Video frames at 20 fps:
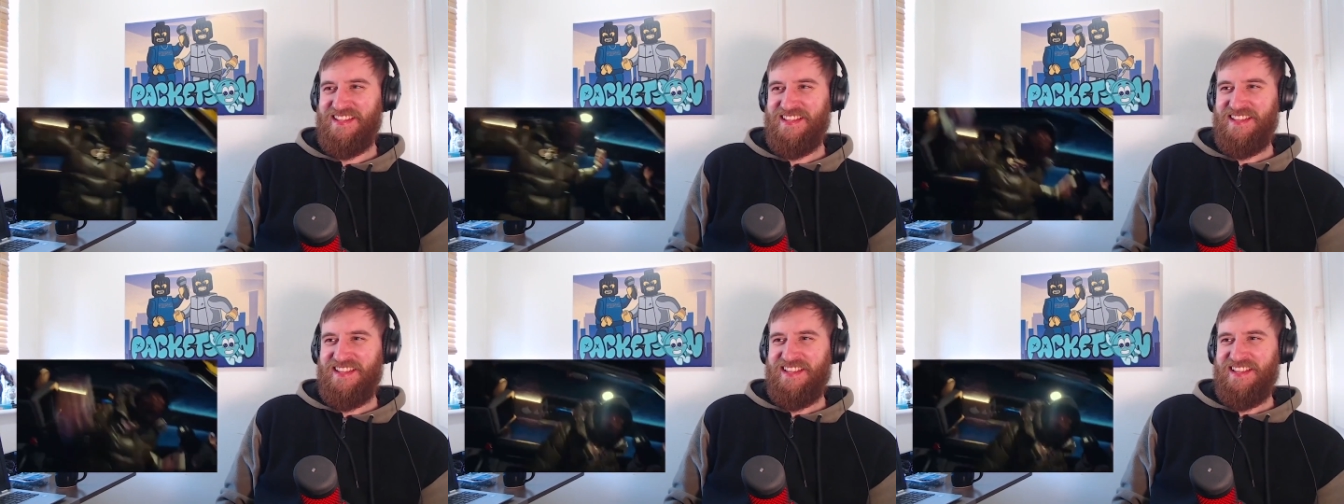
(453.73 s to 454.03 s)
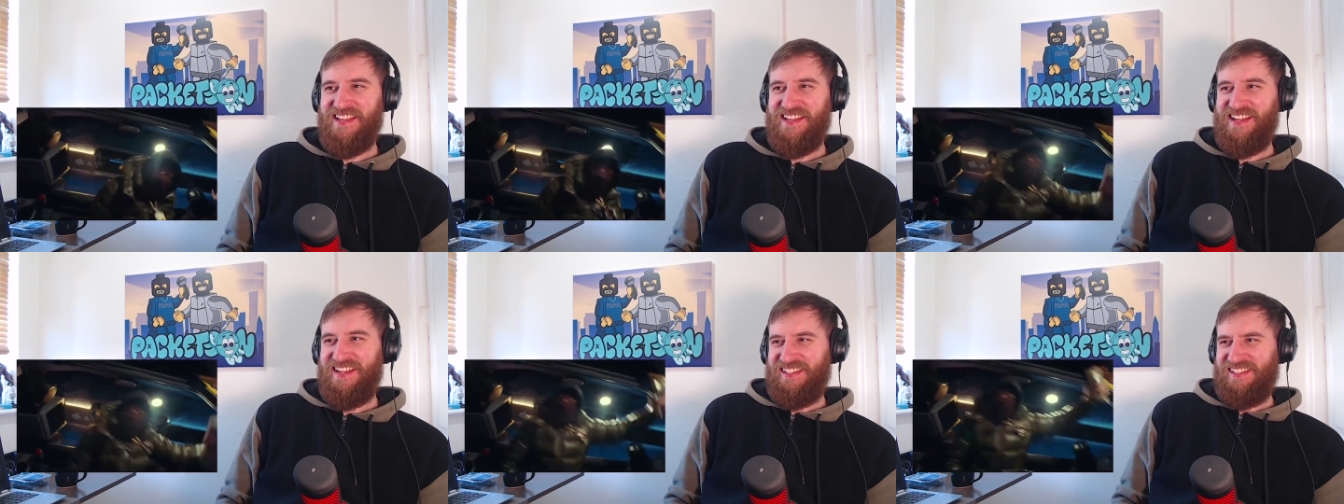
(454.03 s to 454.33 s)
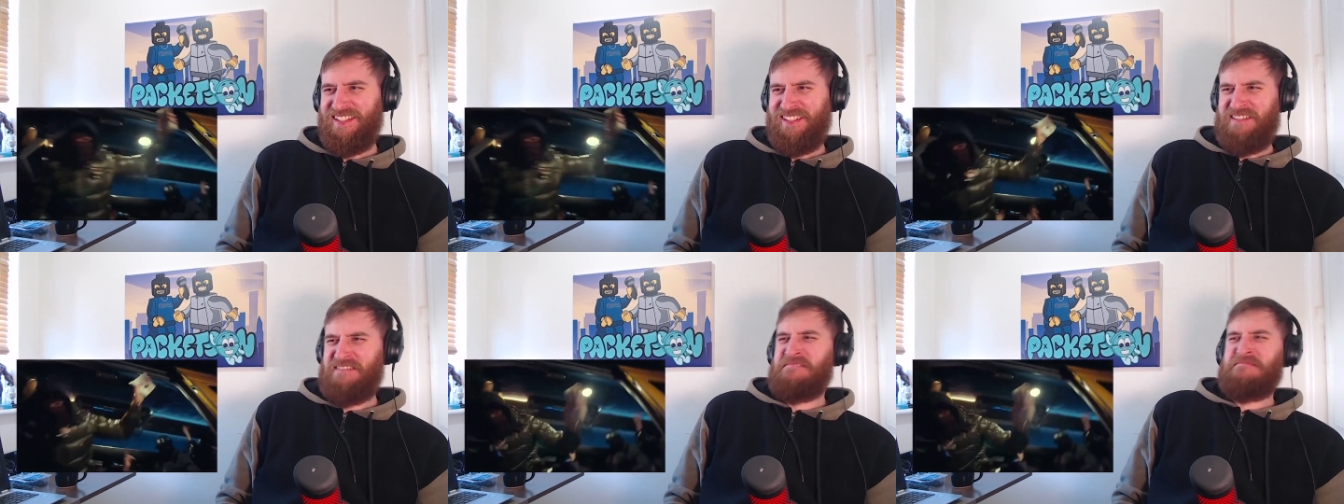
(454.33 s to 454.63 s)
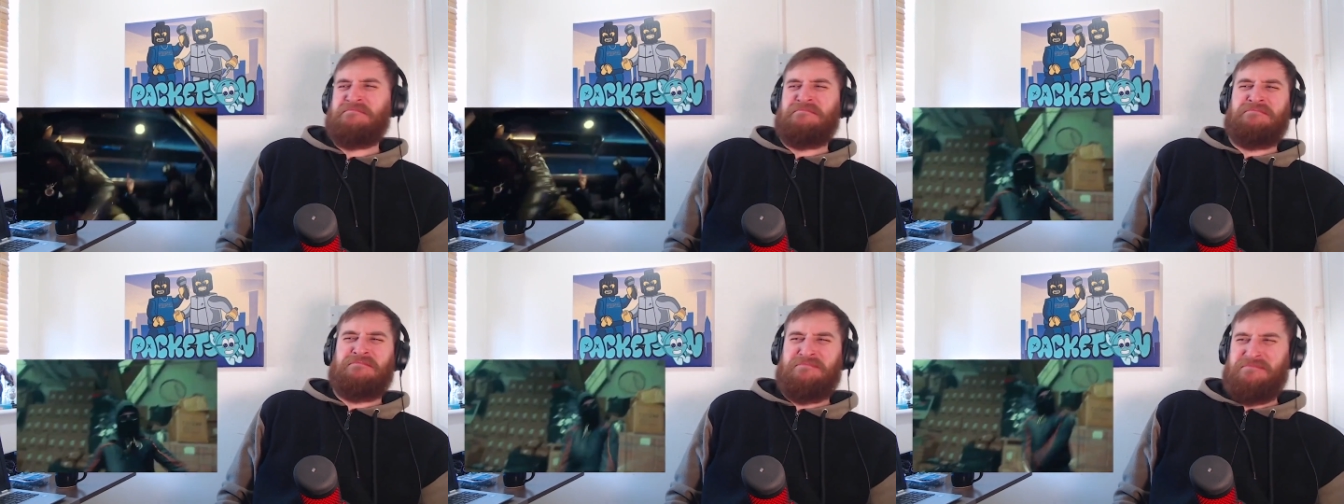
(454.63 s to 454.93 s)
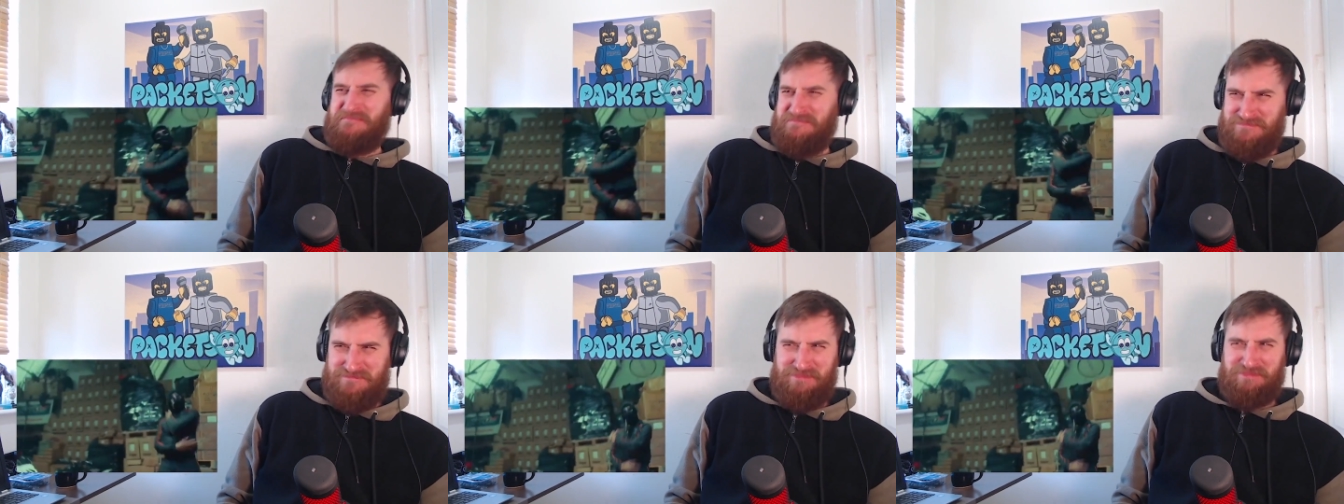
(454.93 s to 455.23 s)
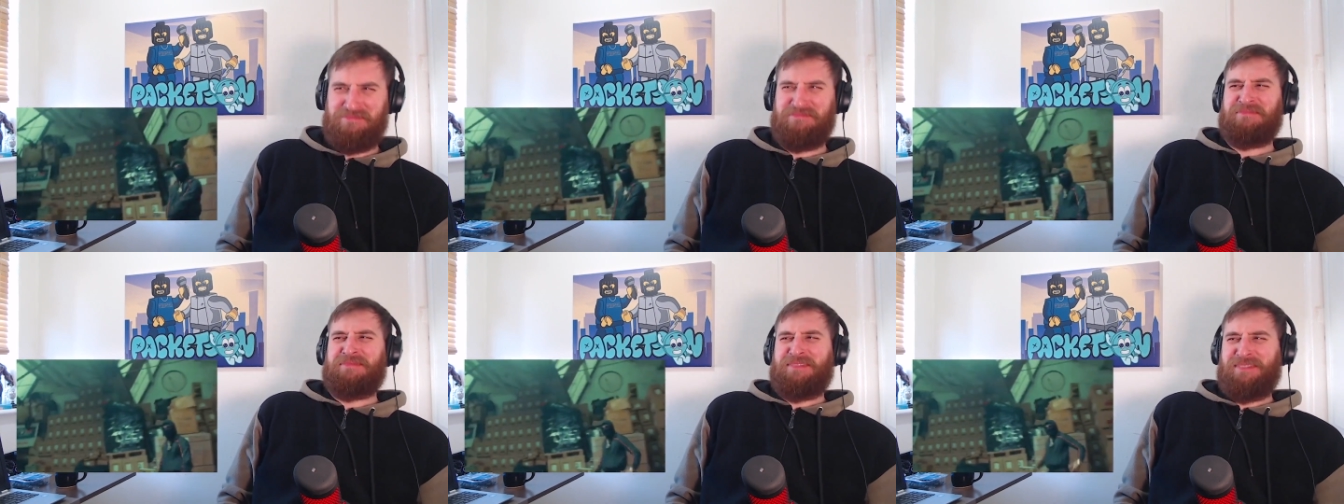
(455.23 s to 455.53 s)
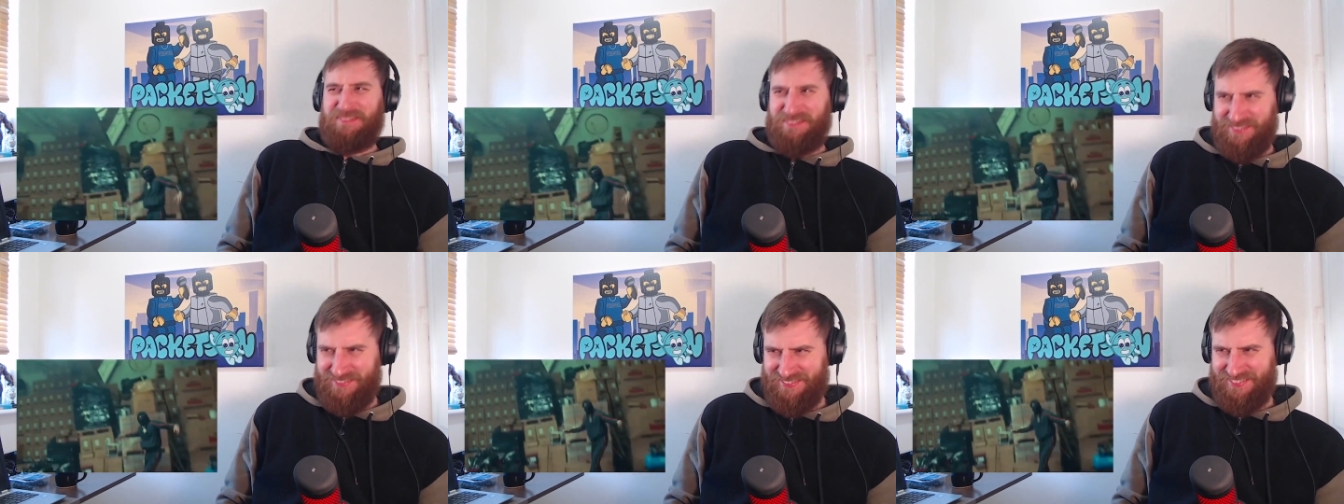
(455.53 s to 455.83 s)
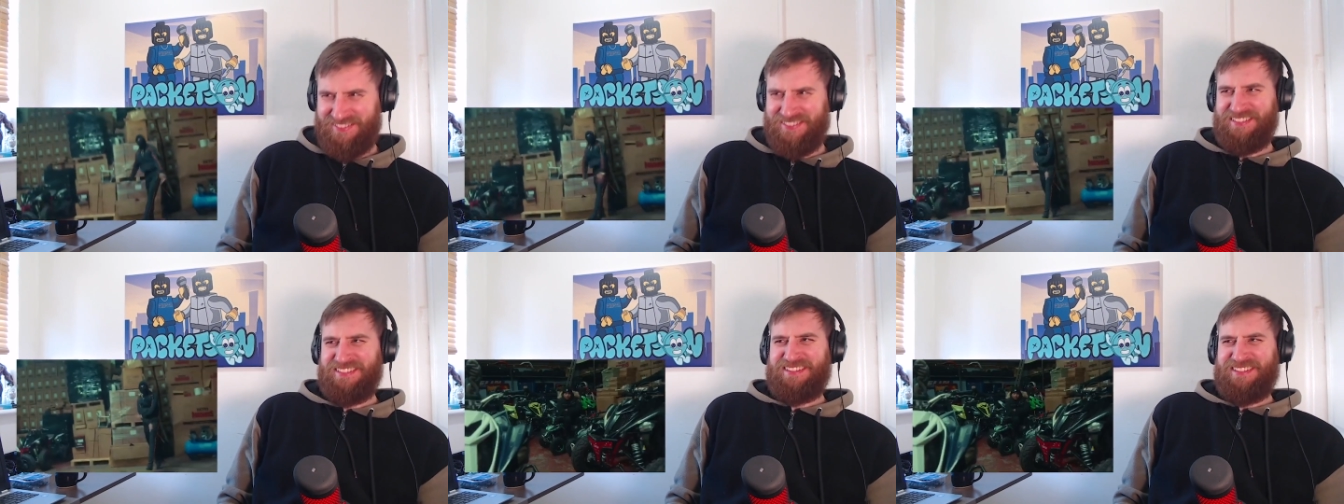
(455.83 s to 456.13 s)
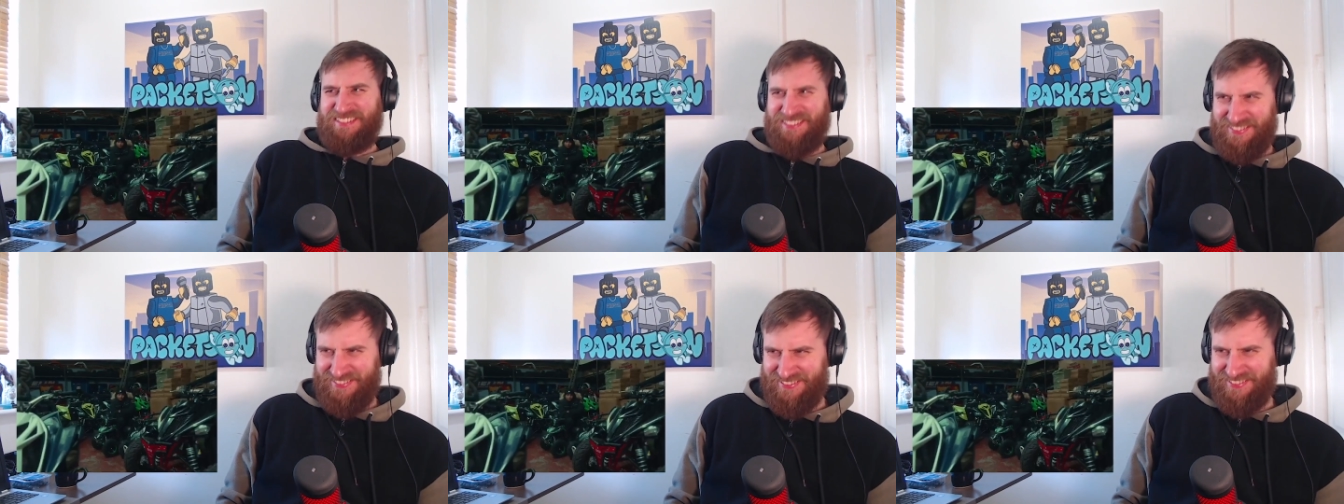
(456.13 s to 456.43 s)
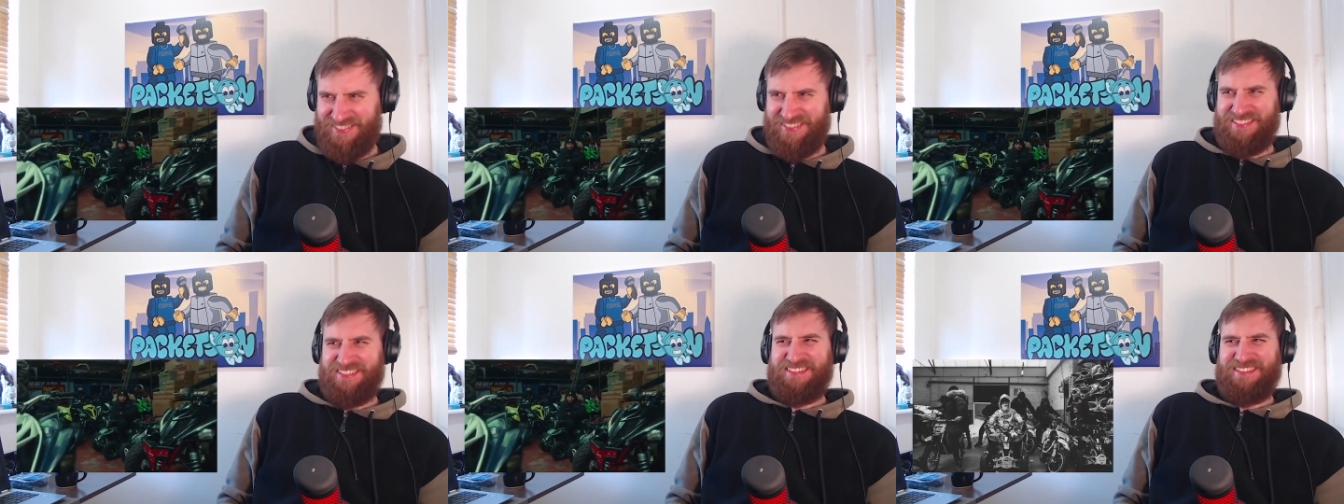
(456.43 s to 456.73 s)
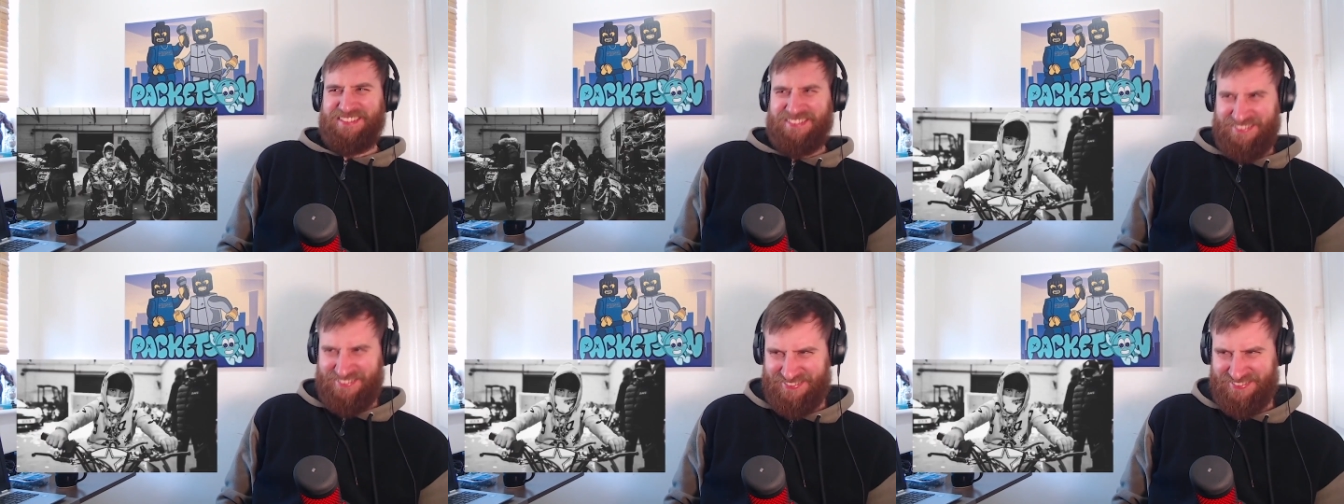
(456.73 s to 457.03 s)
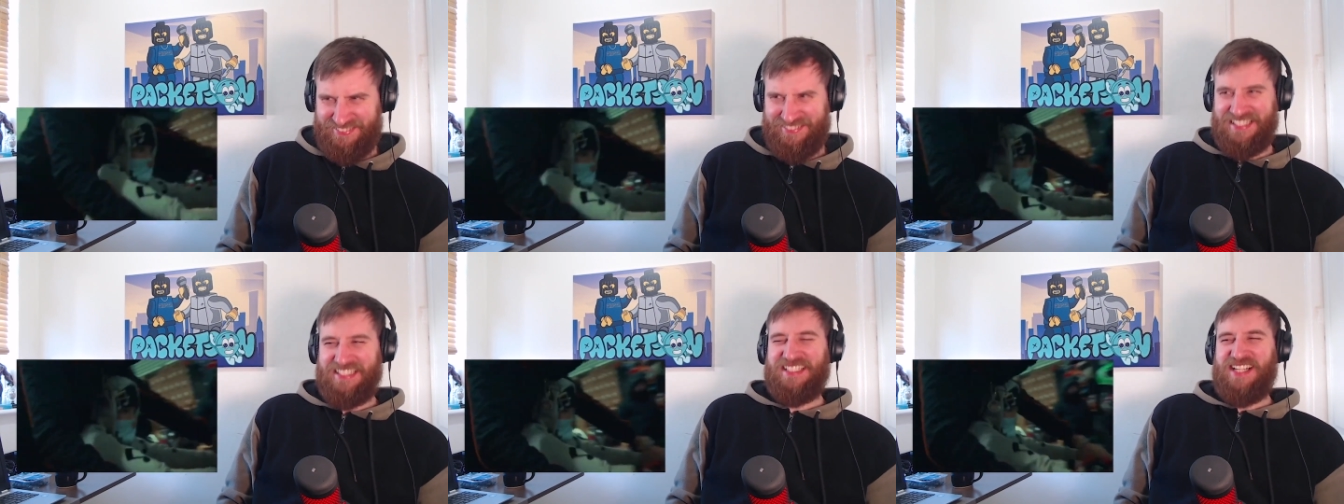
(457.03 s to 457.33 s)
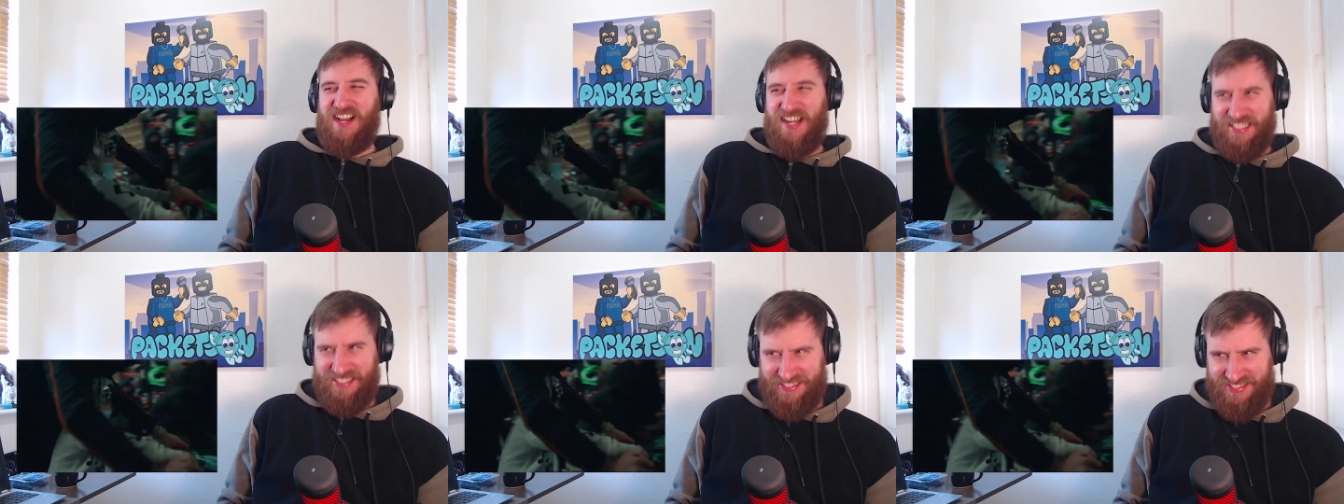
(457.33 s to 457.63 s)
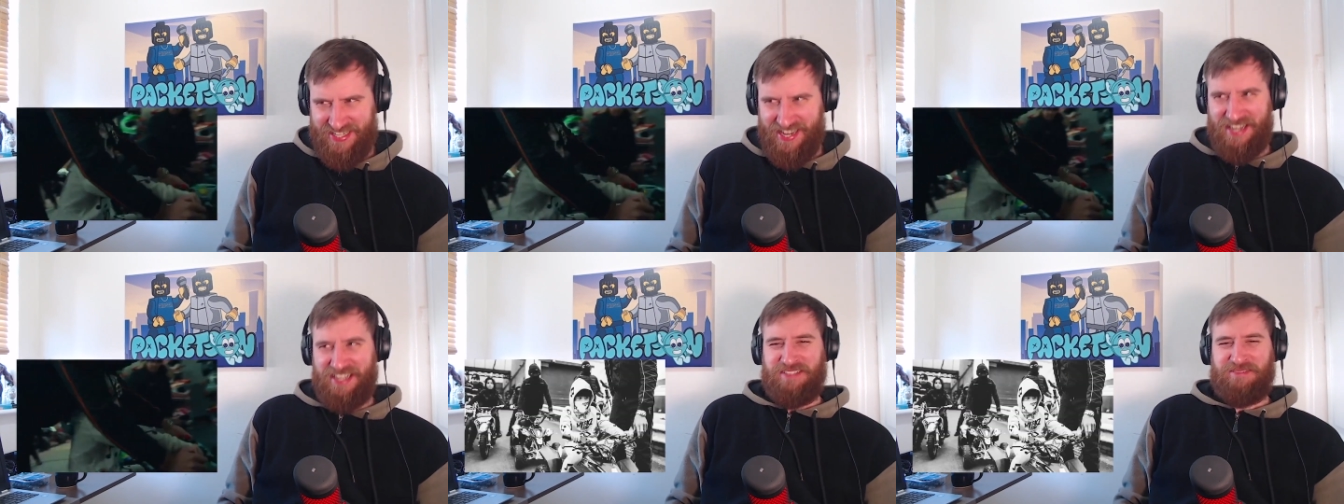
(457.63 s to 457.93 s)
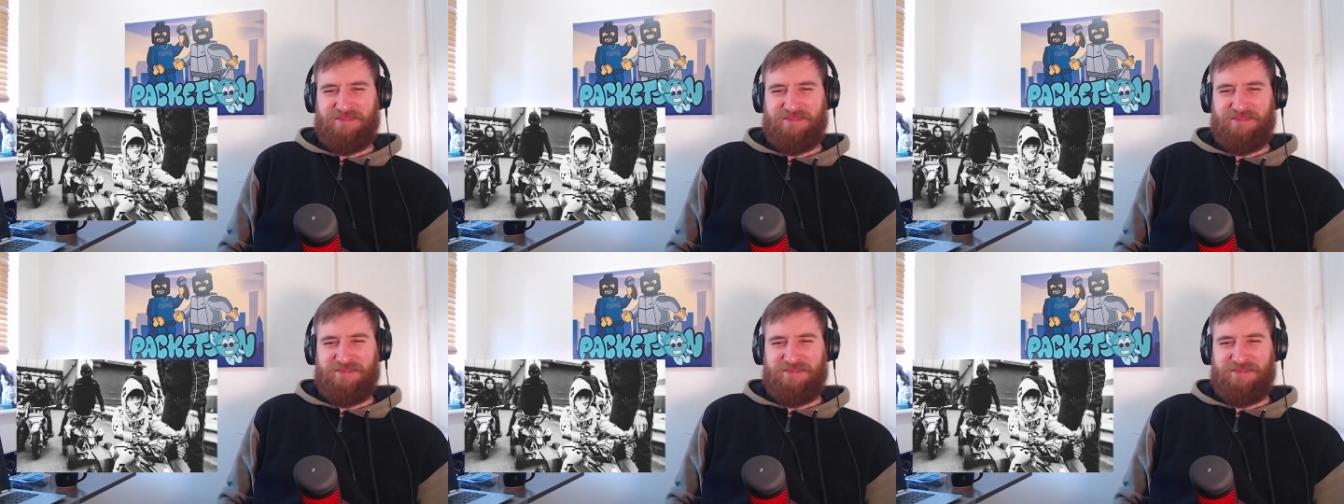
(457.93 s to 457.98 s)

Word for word: I just fuck up a beat, they don't come up off feet. I need this guy's sick.